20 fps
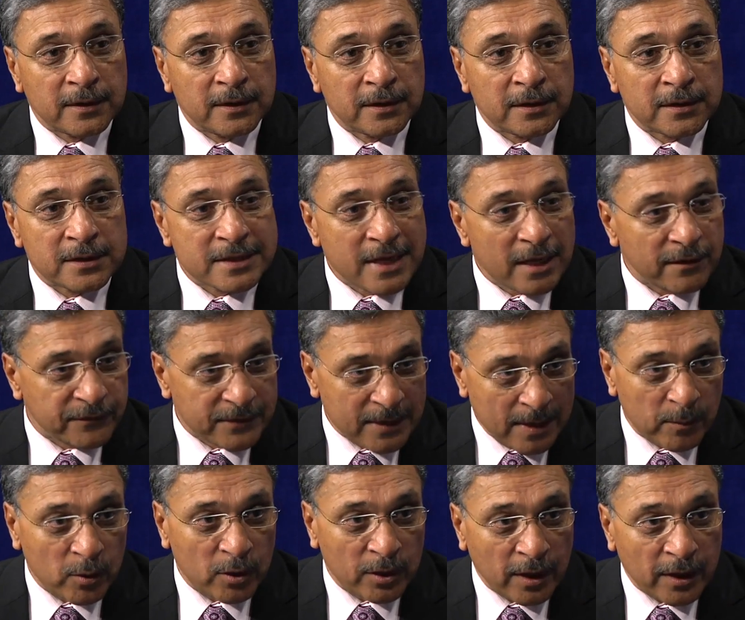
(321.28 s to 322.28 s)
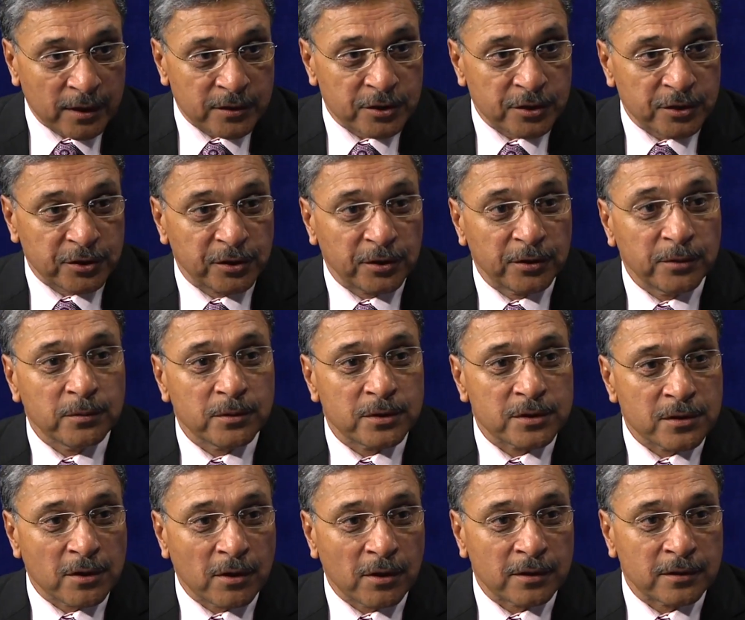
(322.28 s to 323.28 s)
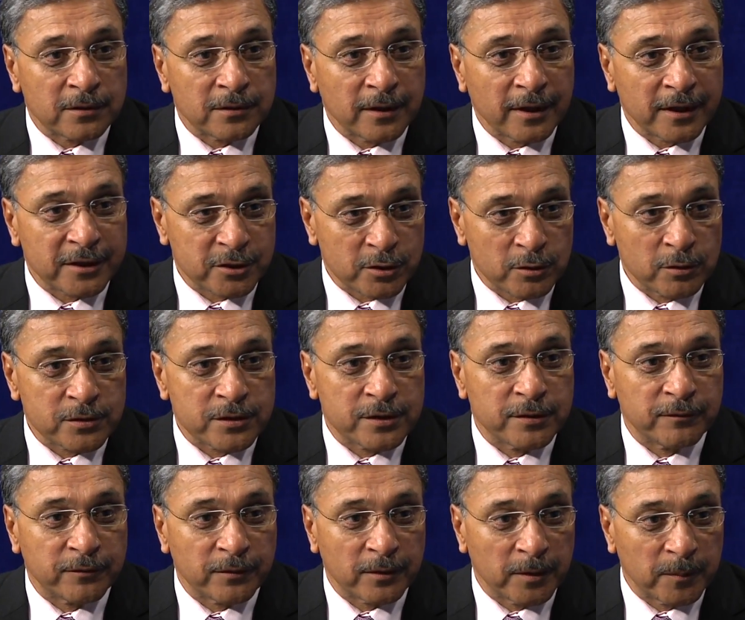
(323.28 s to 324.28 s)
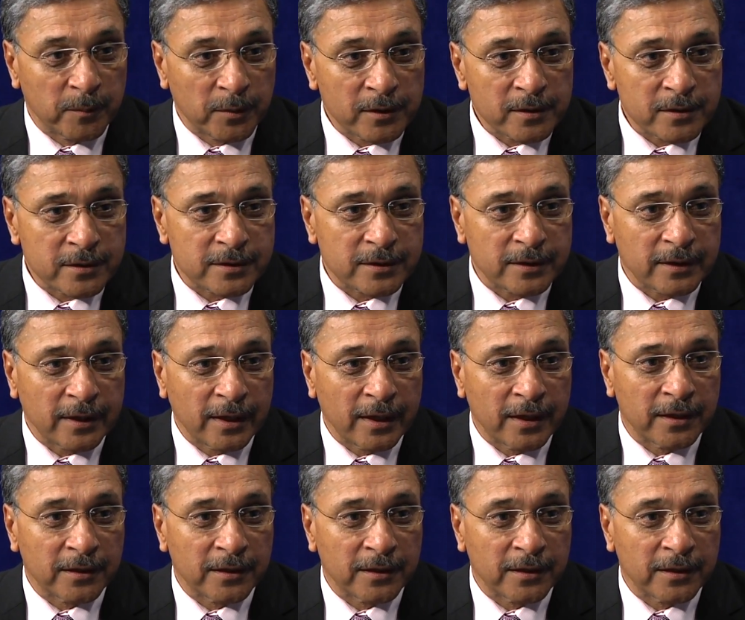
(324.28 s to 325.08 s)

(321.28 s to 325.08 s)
The self-sabotage issue is not exclusive to Liberals.